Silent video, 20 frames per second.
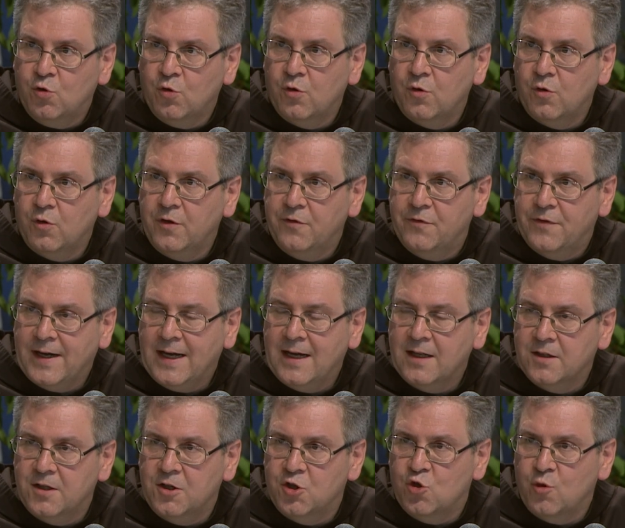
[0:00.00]
think, for
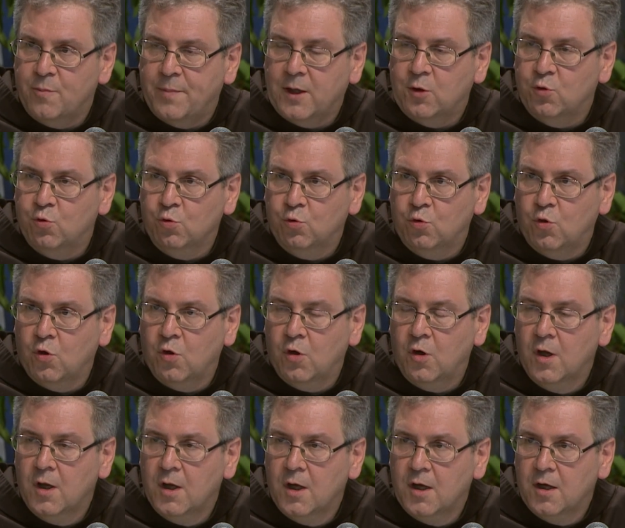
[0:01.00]
example, of
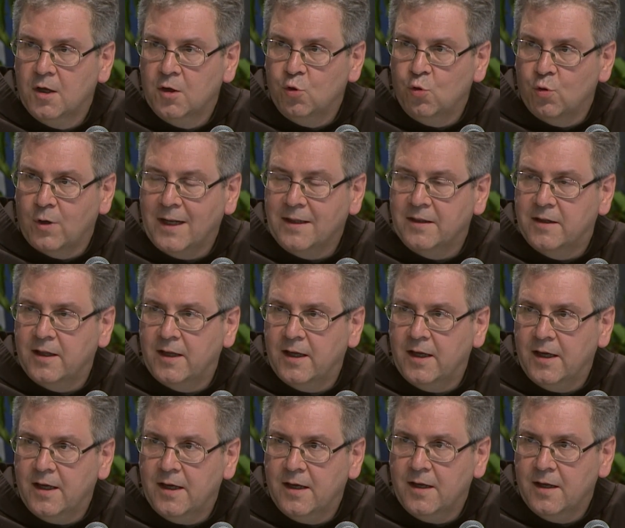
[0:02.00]
the
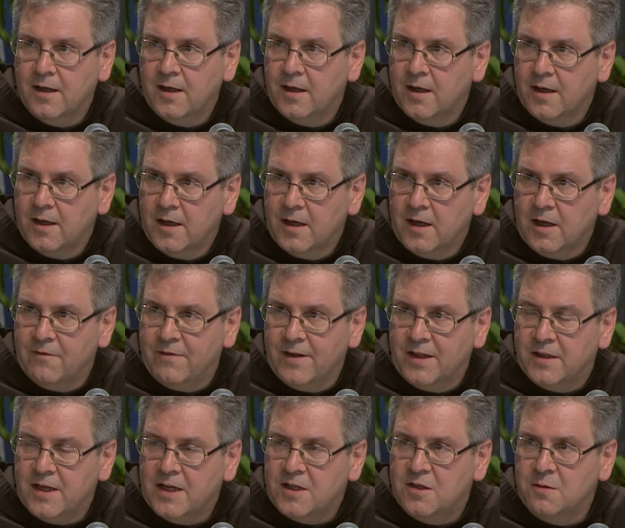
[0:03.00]
archaeological sites
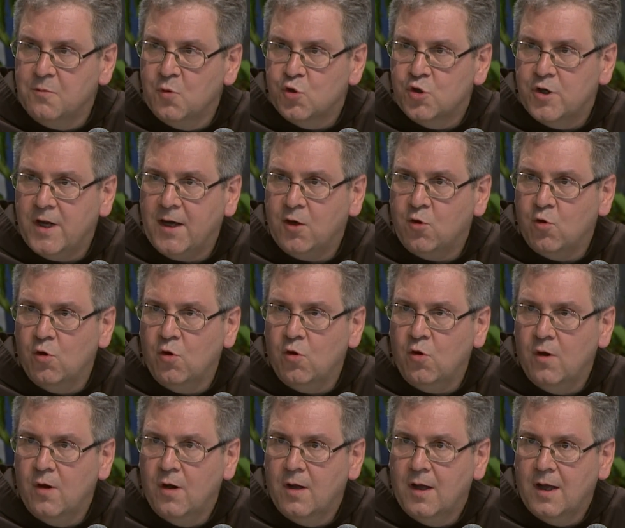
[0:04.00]
that
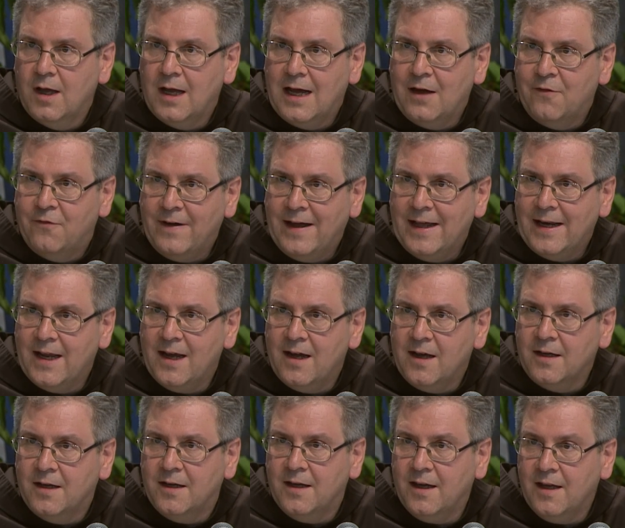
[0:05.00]
during the
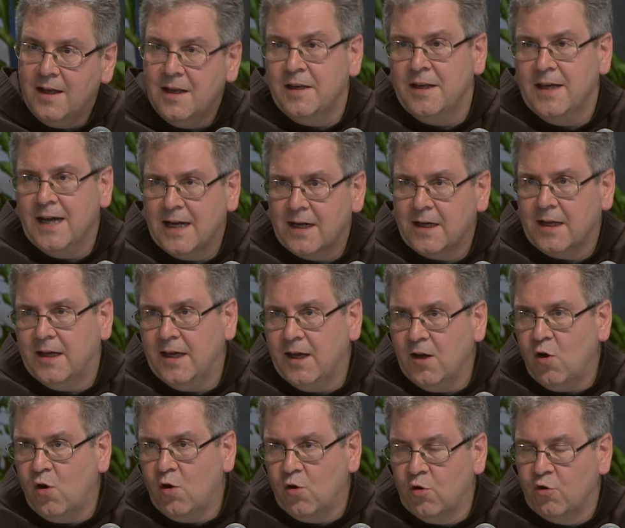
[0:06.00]
twentieth century
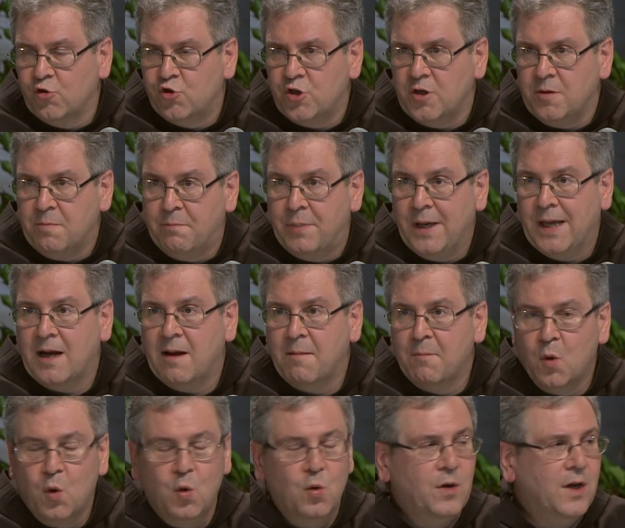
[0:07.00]

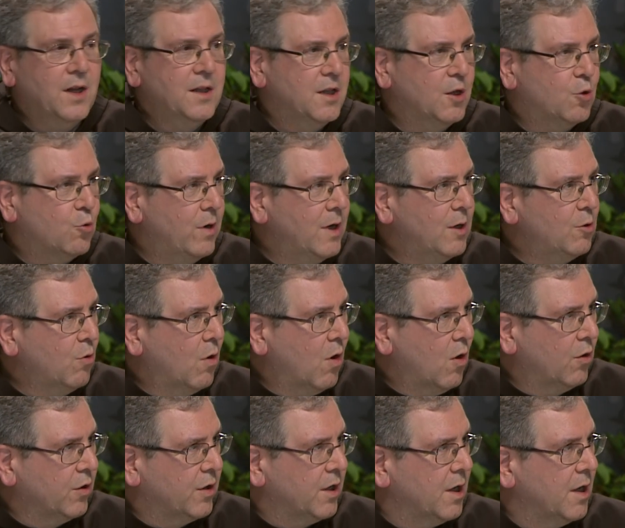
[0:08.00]
became very
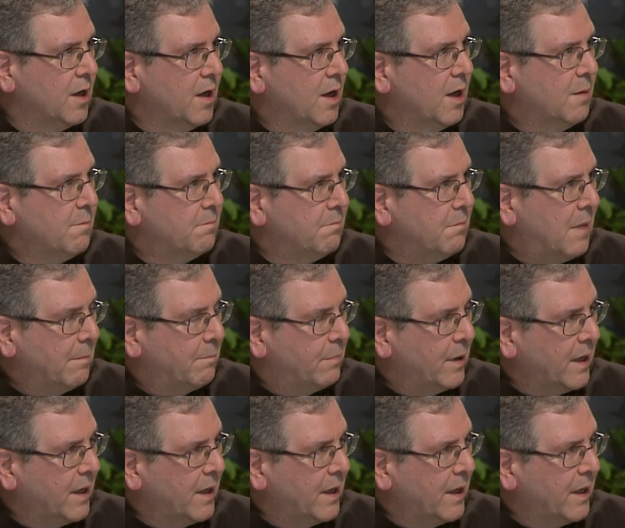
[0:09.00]
important. Out of love